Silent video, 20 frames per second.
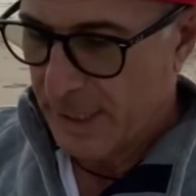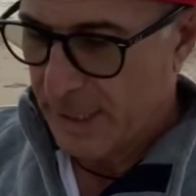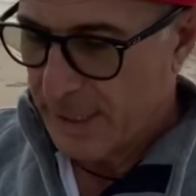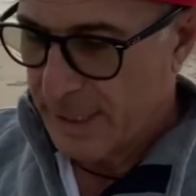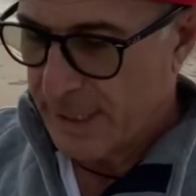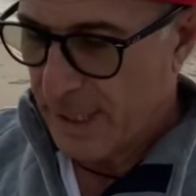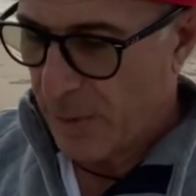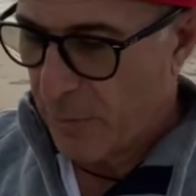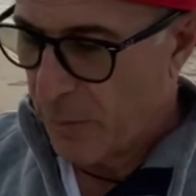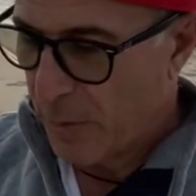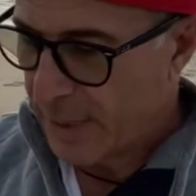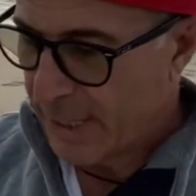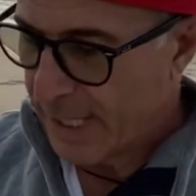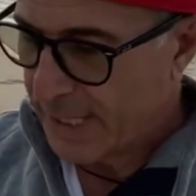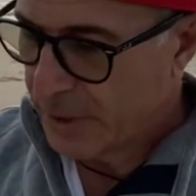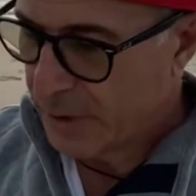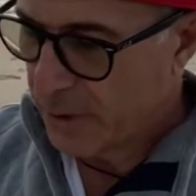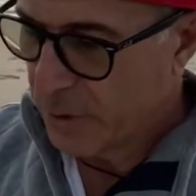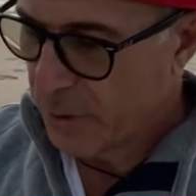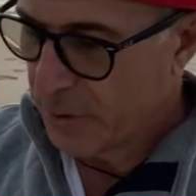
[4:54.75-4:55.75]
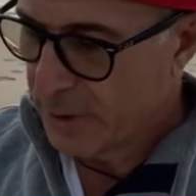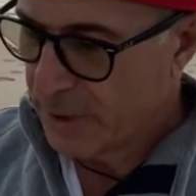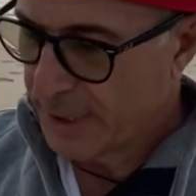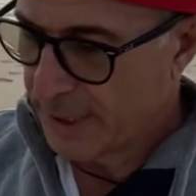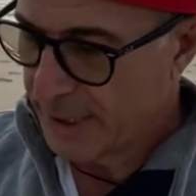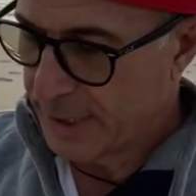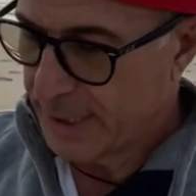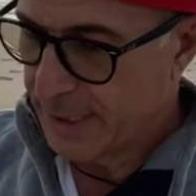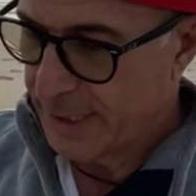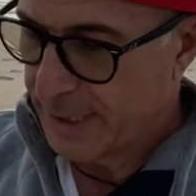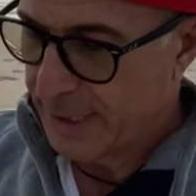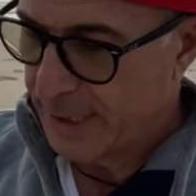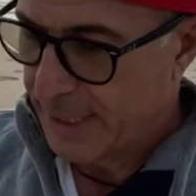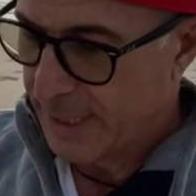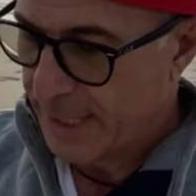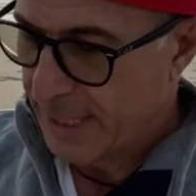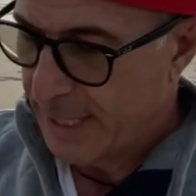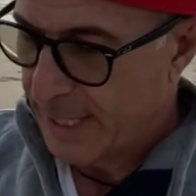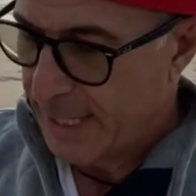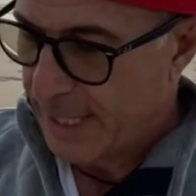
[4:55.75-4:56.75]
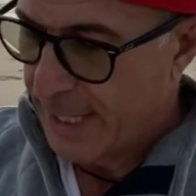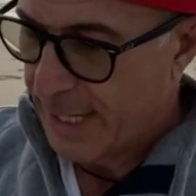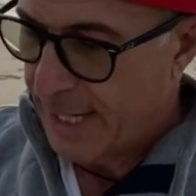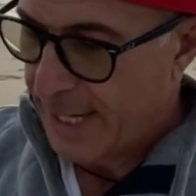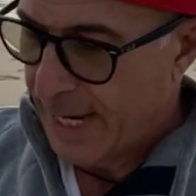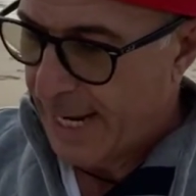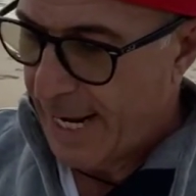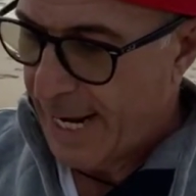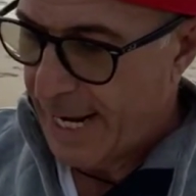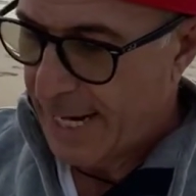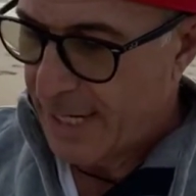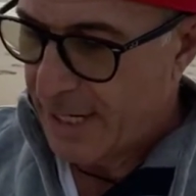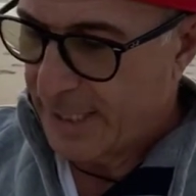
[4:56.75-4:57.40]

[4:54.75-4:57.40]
So what has caused it, and